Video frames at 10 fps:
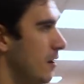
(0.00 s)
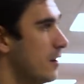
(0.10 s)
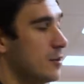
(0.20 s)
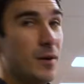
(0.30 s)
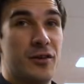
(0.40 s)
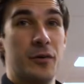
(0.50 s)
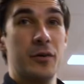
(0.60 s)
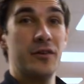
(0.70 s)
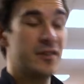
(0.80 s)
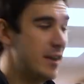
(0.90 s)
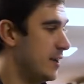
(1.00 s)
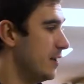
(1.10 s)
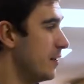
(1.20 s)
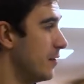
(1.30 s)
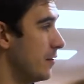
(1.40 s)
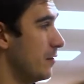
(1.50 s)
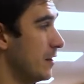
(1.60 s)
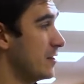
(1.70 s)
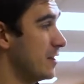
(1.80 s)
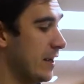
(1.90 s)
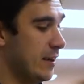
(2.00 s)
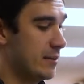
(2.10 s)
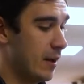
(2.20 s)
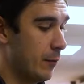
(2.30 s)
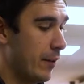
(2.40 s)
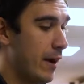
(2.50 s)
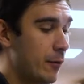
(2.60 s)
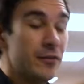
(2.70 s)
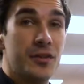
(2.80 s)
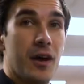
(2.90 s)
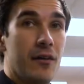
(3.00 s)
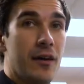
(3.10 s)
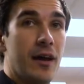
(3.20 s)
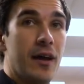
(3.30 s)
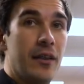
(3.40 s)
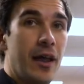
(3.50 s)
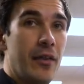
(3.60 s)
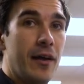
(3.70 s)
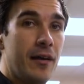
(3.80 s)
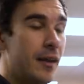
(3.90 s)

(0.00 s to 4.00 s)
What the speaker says: So as you can see, this seat is done with Alcantara and leather.